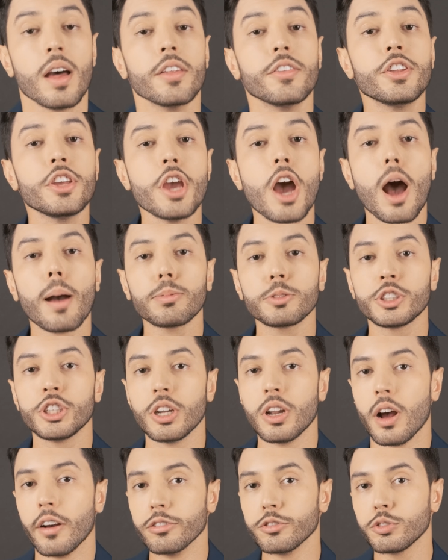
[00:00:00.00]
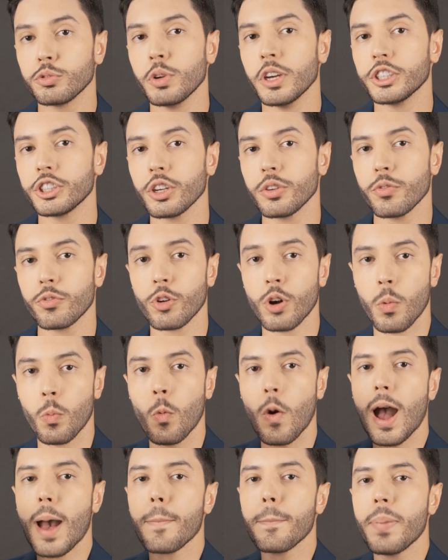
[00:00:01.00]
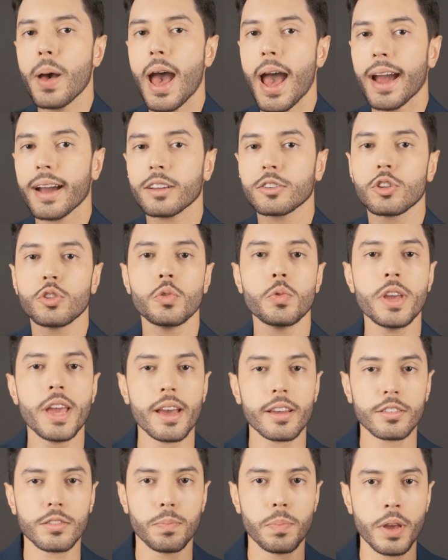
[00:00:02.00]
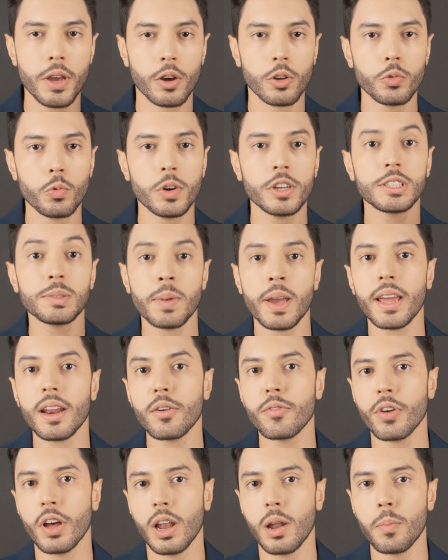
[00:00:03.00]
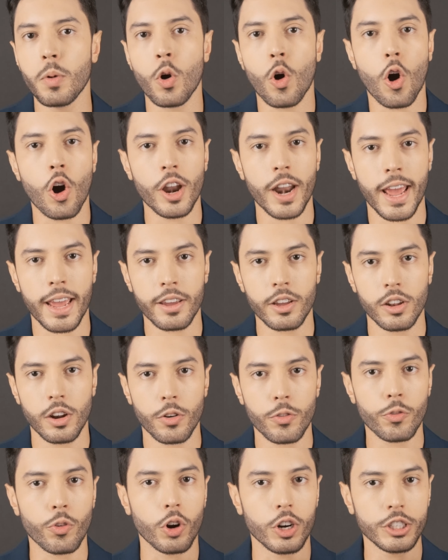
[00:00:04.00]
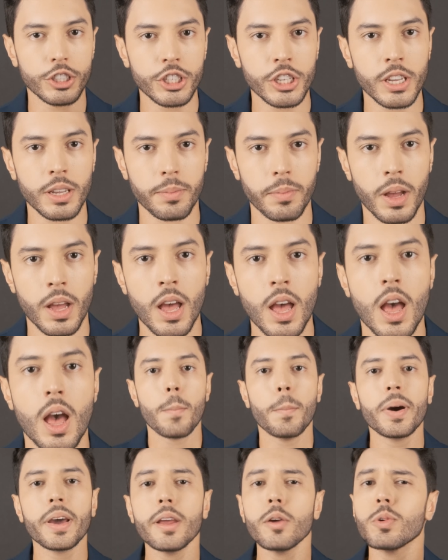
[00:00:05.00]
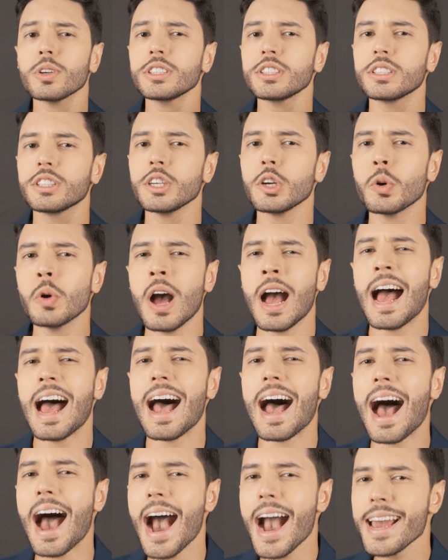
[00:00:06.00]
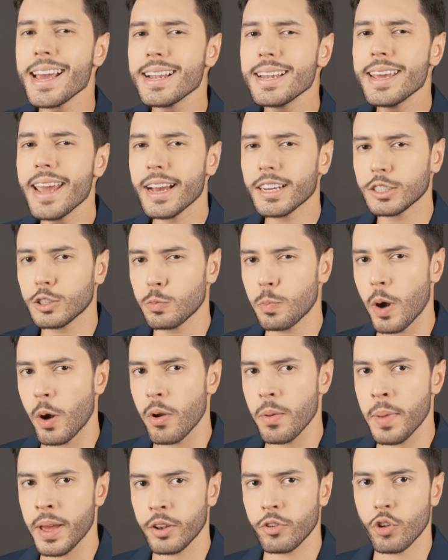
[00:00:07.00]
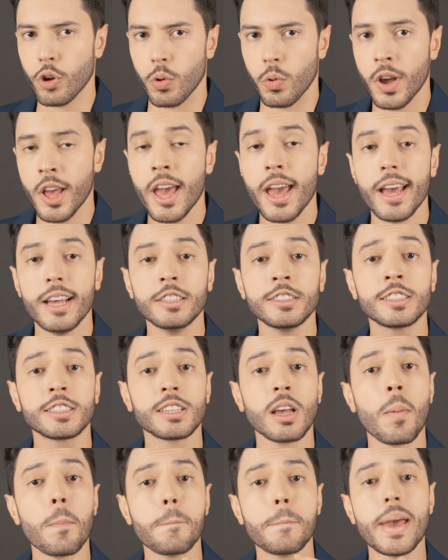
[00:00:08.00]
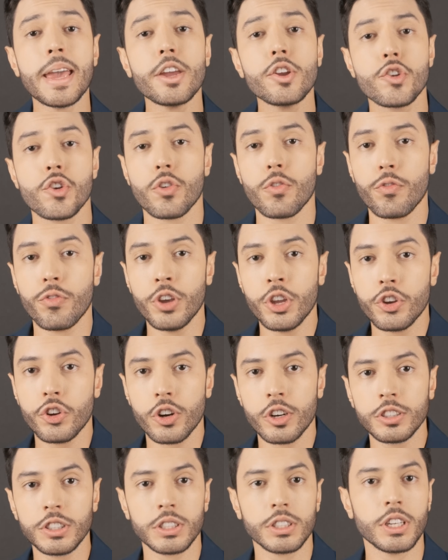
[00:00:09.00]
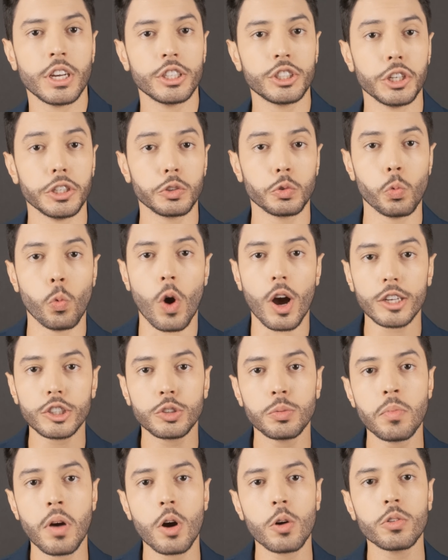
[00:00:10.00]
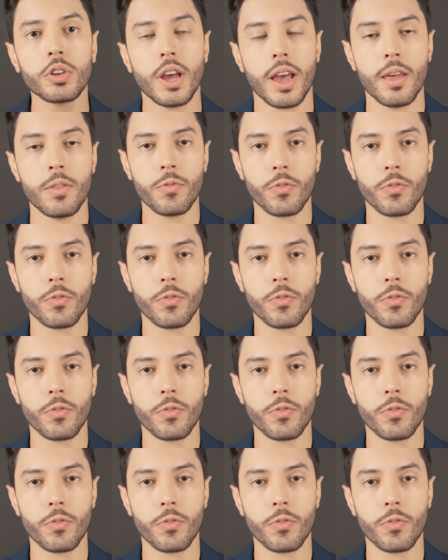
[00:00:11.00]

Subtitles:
The option of switching from Webpack to ESBuild was made available on Angular 14, but it was still highly experimental, and some major features such as watch mode and